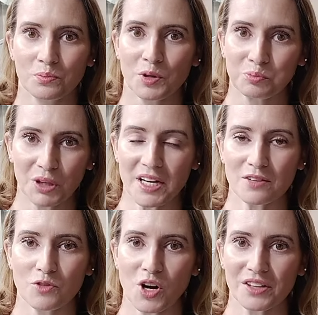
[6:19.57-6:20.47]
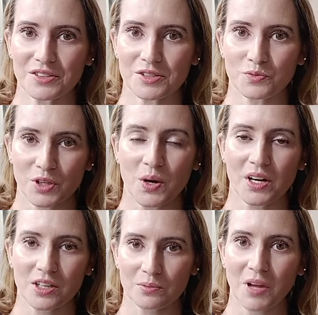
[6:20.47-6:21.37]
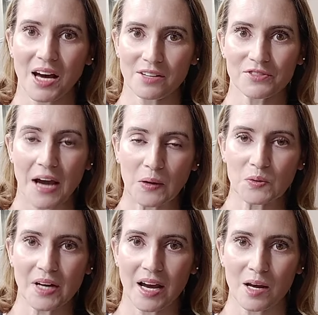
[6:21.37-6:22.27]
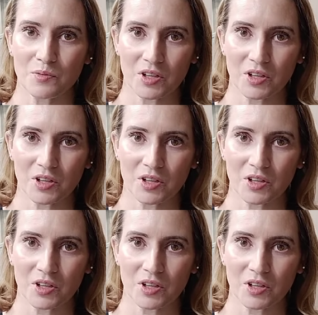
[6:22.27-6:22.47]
the ablative ones require a lot of downtime.